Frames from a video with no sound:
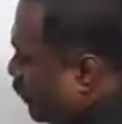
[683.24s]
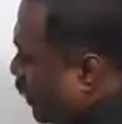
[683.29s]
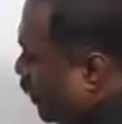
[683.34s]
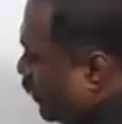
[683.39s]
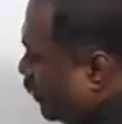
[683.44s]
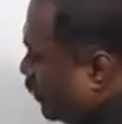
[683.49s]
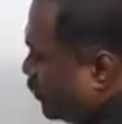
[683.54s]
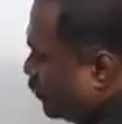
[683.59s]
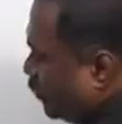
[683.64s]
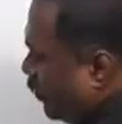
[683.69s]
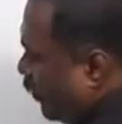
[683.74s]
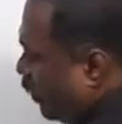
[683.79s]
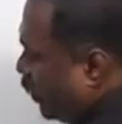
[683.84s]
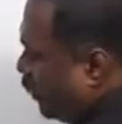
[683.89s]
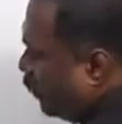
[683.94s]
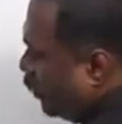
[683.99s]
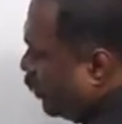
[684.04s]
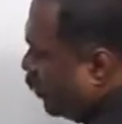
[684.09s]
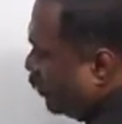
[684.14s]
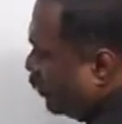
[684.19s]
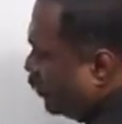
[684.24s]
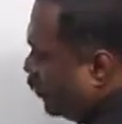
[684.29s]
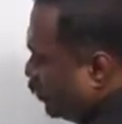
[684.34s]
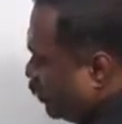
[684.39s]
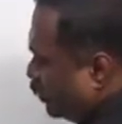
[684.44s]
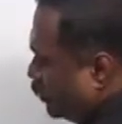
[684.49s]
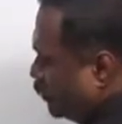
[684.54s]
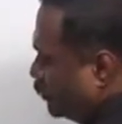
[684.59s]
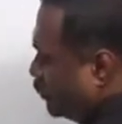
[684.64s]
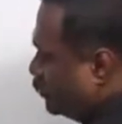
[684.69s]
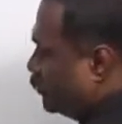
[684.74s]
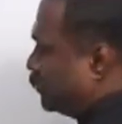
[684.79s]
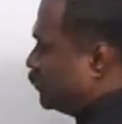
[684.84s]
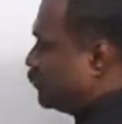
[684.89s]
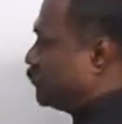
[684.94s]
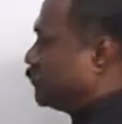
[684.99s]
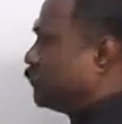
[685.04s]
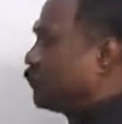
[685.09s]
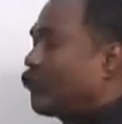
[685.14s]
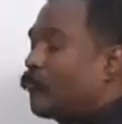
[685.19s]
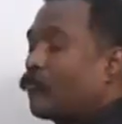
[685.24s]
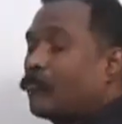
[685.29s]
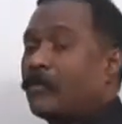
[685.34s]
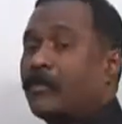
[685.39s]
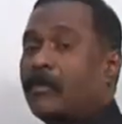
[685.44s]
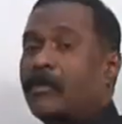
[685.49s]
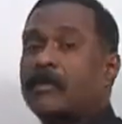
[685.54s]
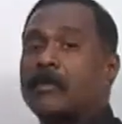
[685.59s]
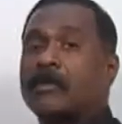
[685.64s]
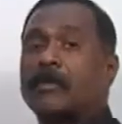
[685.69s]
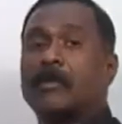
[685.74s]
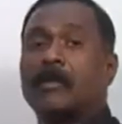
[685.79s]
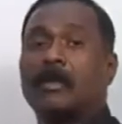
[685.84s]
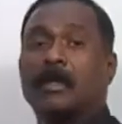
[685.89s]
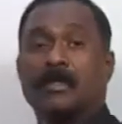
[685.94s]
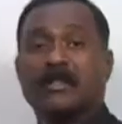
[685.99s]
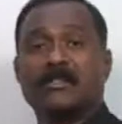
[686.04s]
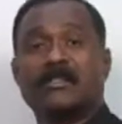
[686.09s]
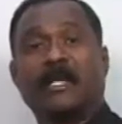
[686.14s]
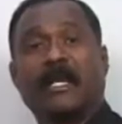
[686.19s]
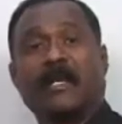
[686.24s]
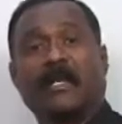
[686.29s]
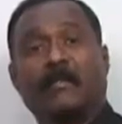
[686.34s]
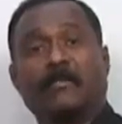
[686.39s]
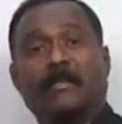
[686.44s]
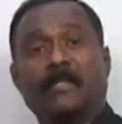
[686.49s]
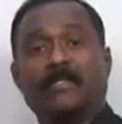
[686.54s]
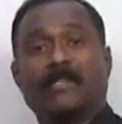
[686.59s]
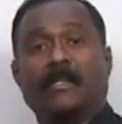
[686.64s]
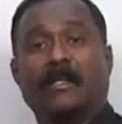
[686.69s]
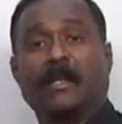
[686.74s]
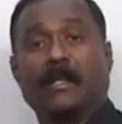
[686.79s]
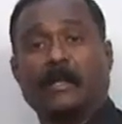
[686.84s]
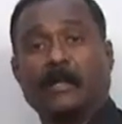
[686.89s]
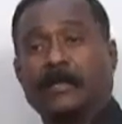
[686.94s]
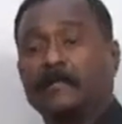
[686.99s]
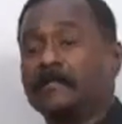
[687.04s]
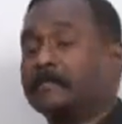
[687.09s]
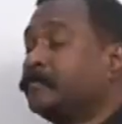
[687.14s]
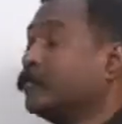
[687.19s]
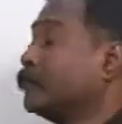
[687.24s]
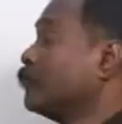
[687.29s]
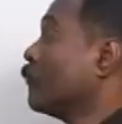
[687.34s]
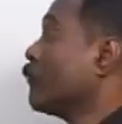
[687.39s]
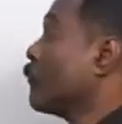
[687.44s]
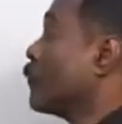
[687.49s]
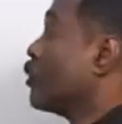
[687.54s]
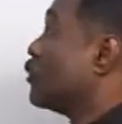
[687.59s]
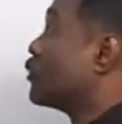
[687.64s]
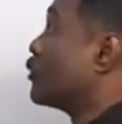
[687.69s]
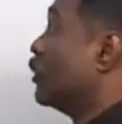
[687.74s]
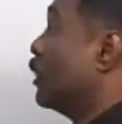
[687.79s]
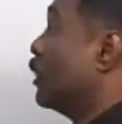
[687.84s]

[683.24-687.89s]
minus 3 upon 2. Understand it please clearly. So,